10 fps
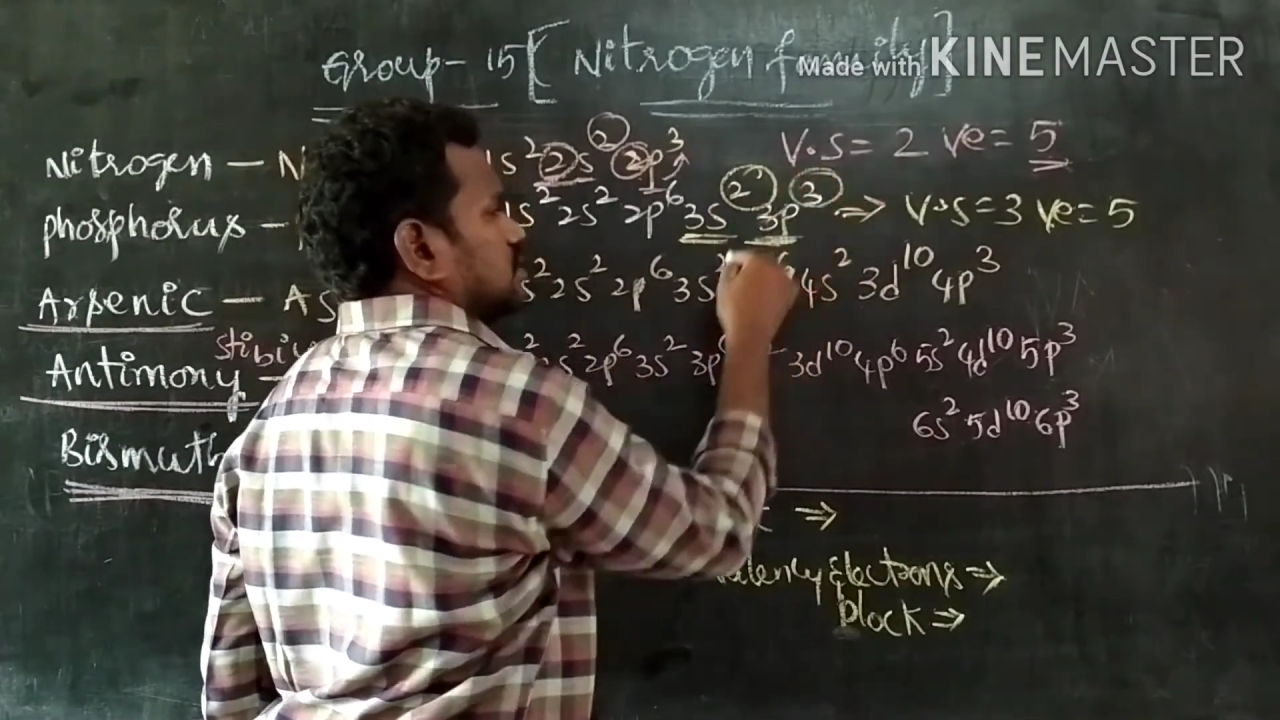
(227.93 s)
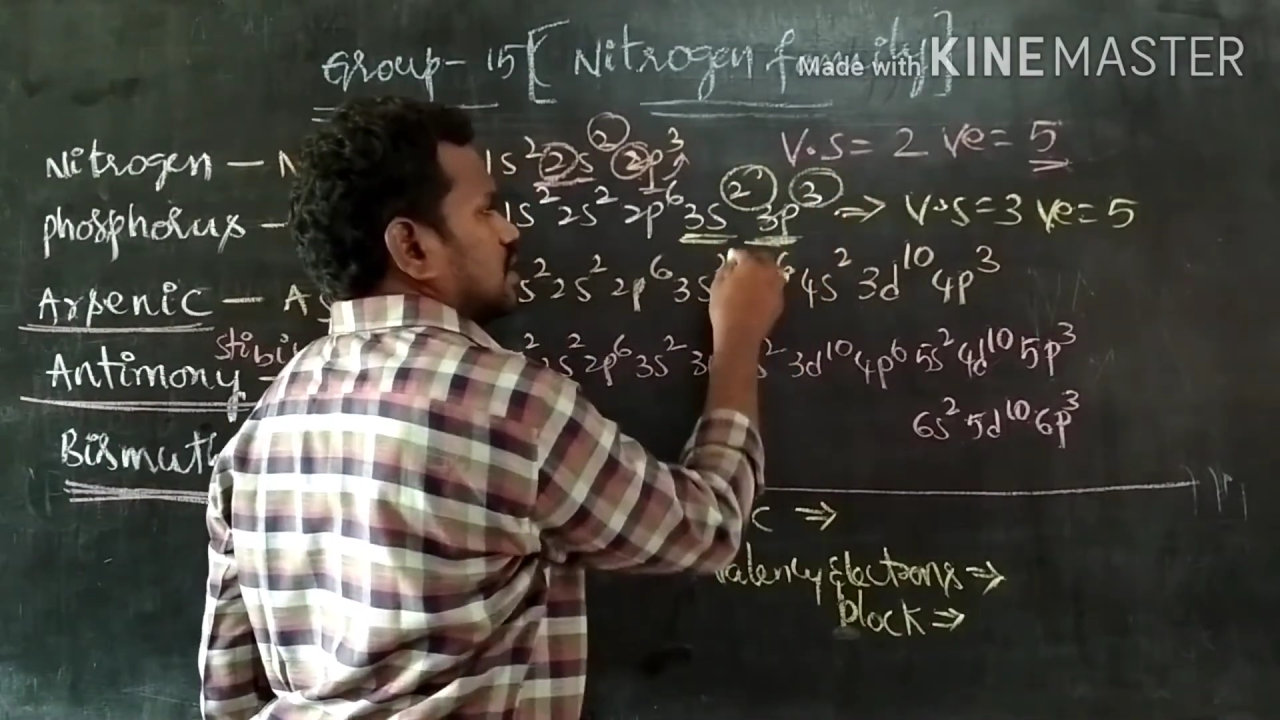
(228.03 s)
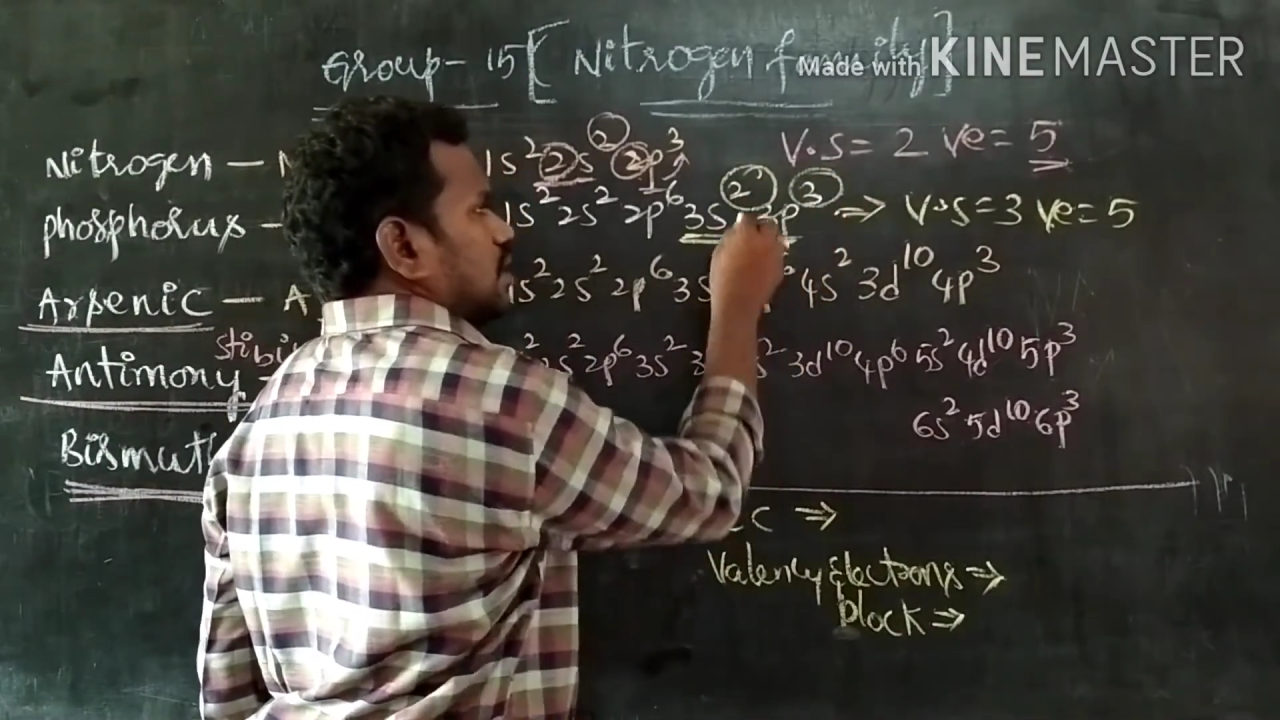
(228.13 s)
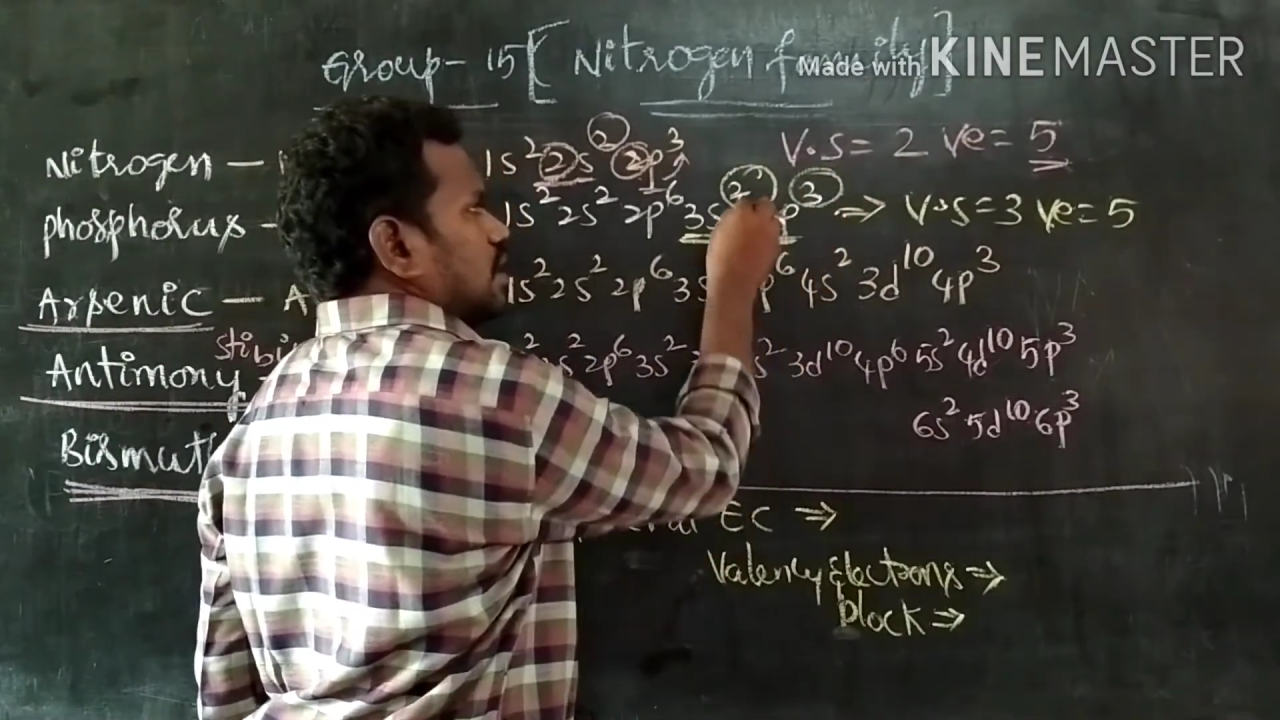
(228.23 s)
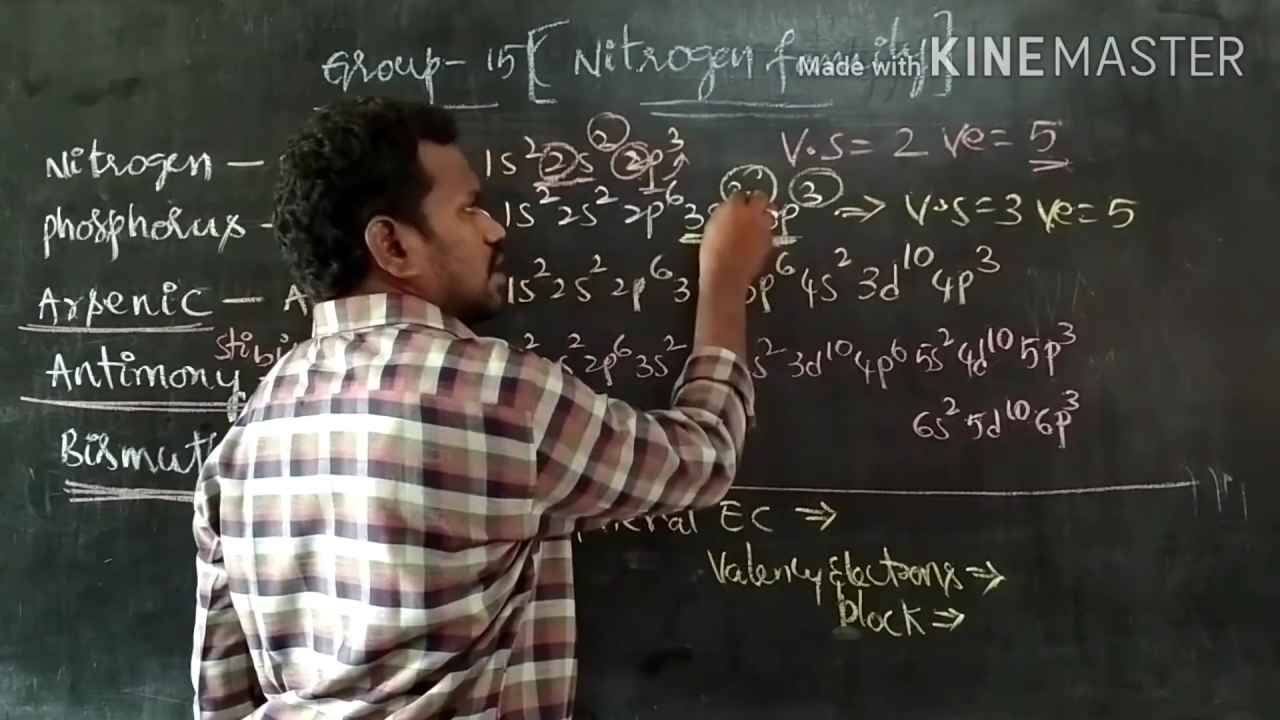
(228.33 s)

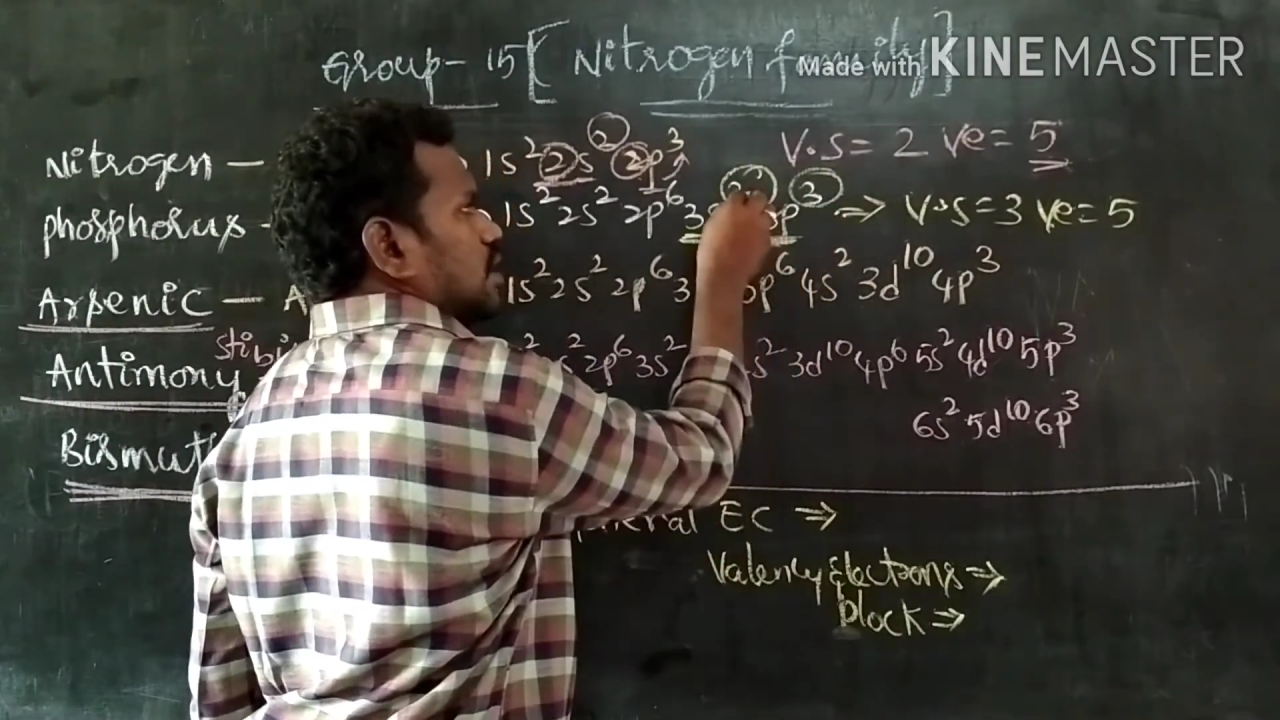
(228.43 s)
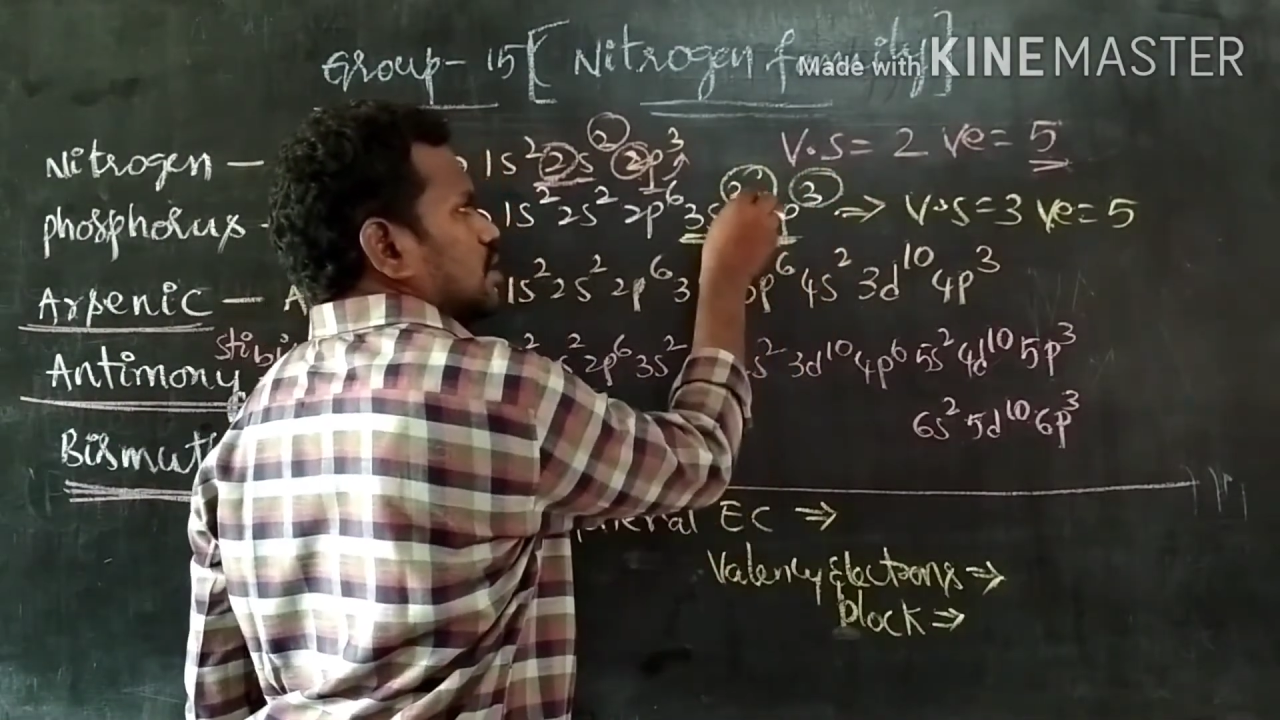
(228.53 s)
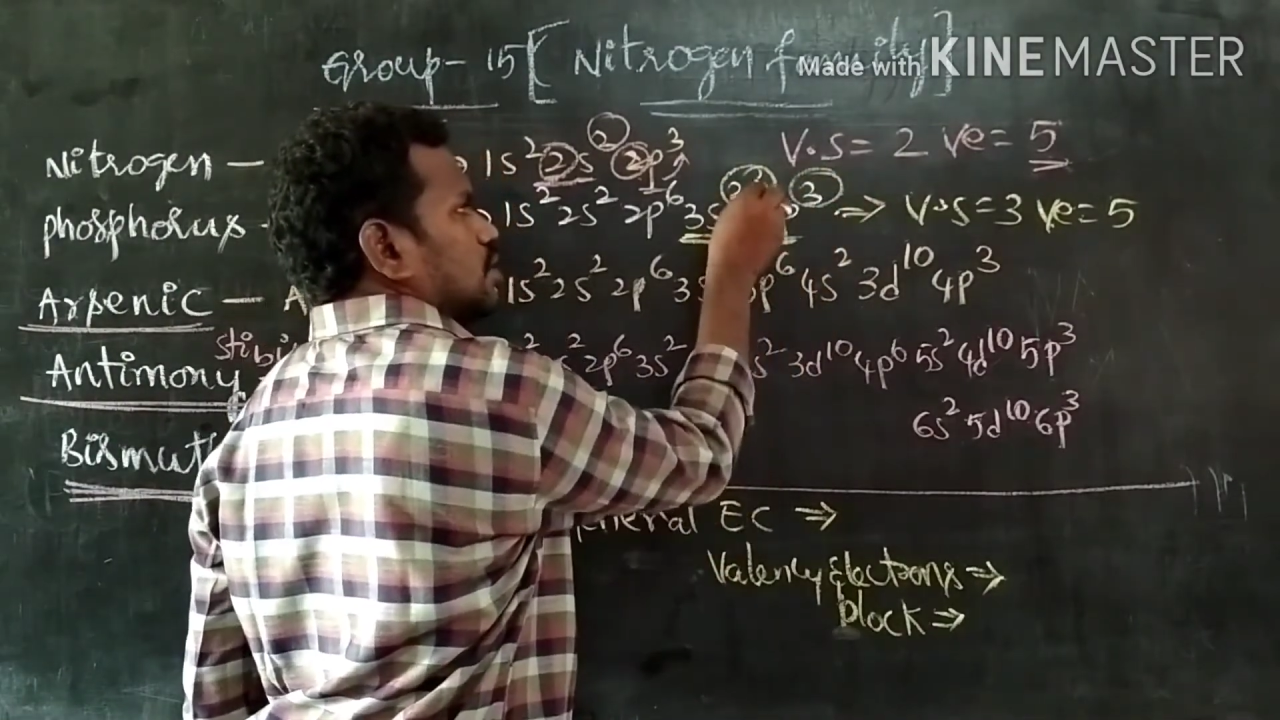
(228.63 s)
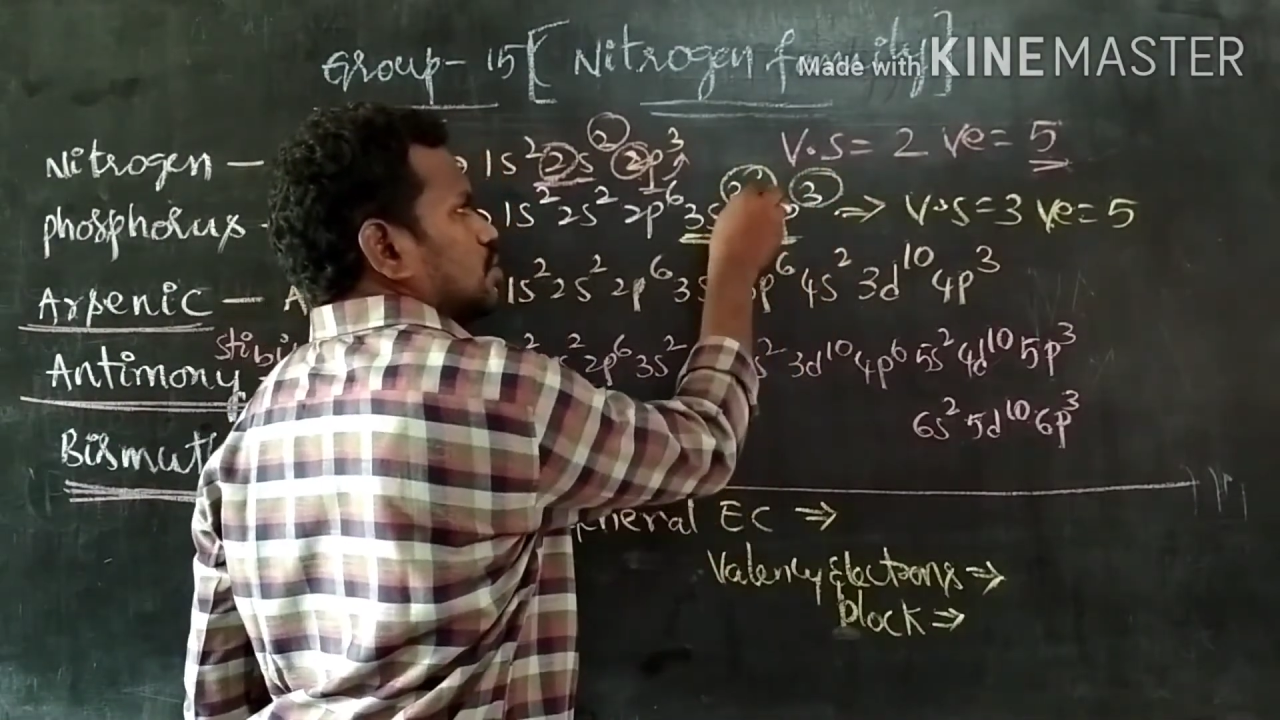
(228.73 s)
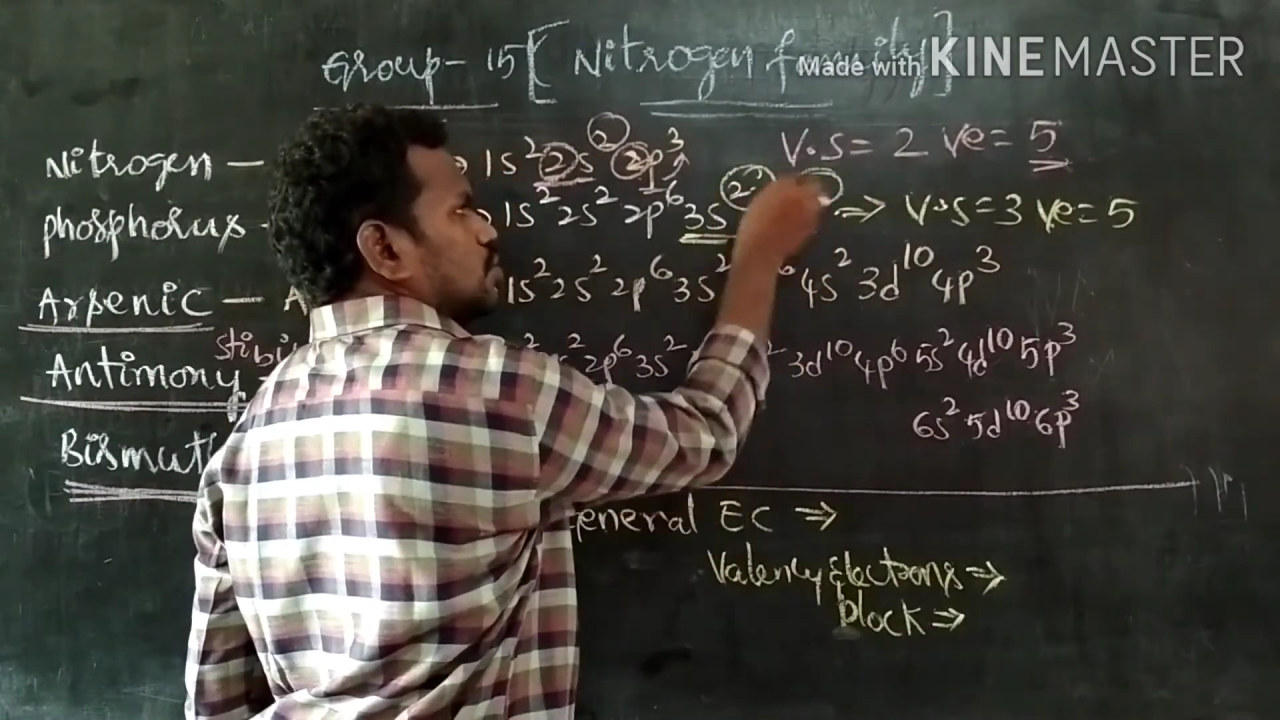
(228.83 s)
are